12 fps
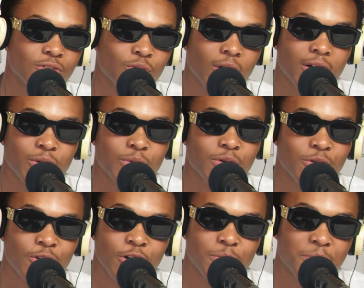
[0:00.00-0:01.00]
Quality World
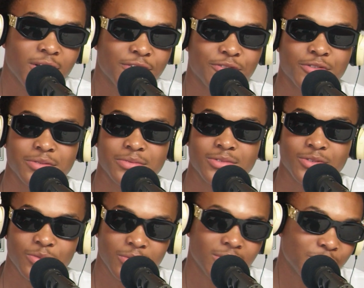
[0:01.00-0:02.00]
on all platforms.
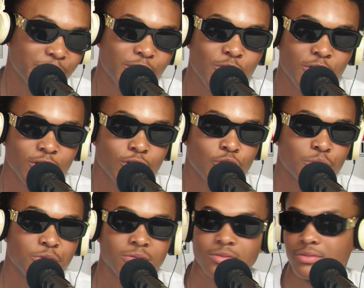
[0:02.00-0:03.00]
We we going
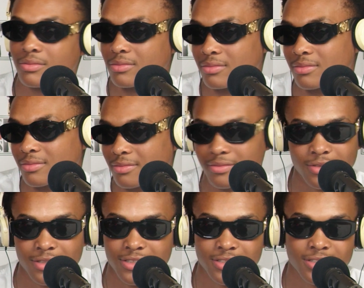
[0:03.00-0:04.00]
global.
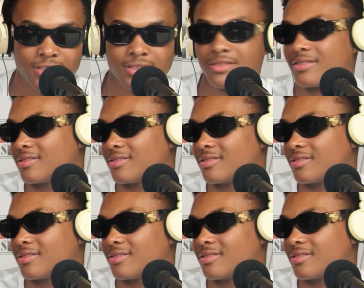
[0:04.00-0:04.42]
That's it.